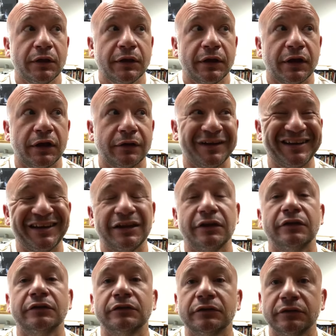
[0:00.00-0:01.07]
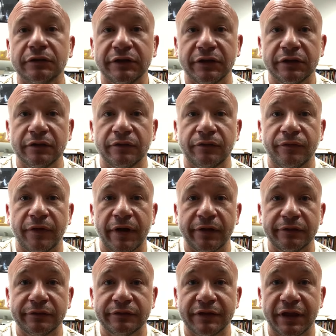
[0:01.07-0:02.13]
I had an early
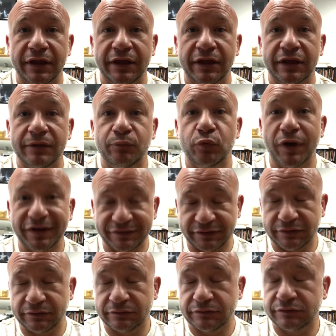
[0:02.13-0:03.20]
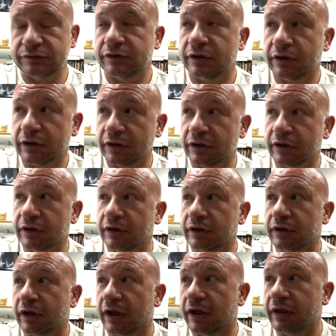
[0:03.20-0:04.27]
Father's Day present, and
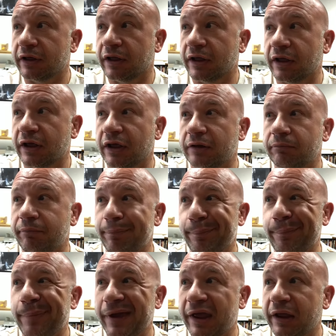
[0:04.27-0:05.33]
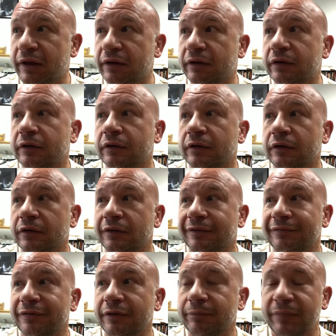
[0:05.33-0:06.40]
I had been
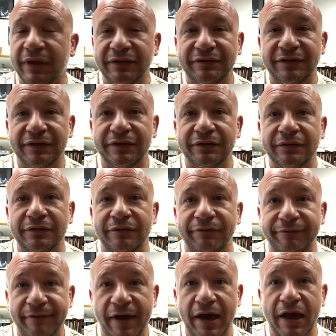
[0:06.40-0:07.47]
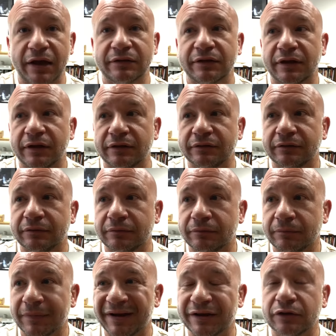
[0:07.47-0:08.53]
lamenting the fact that
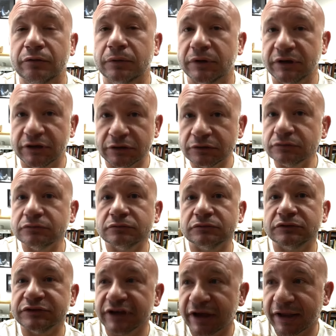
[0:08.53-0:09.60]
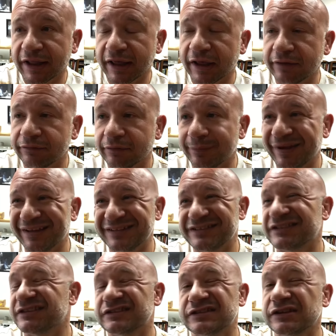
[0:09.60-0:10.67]
my grill, which I had had for about
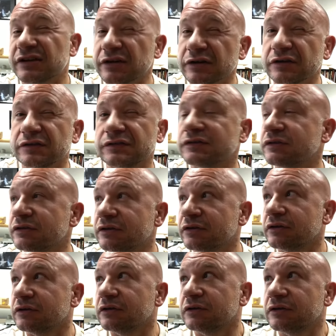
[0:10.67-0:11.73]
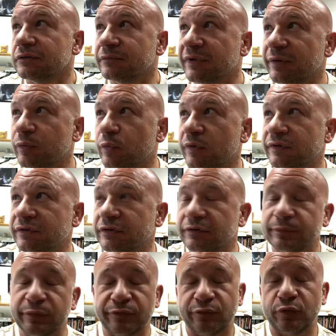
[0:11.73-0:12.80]
6 years, maybe wasn't as
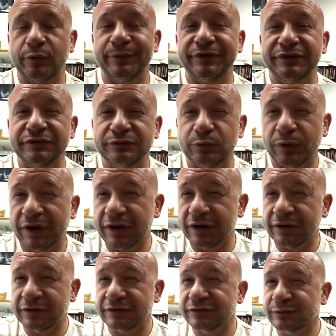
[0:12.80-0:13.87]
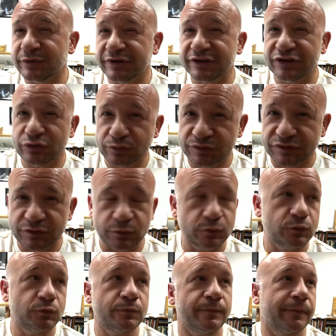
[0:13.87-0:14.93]
performing as well as what it used
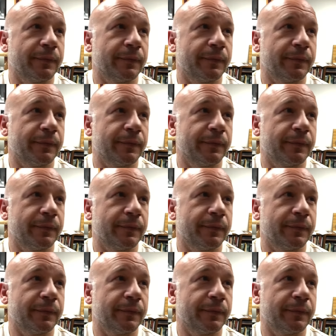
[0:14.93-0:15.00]
to.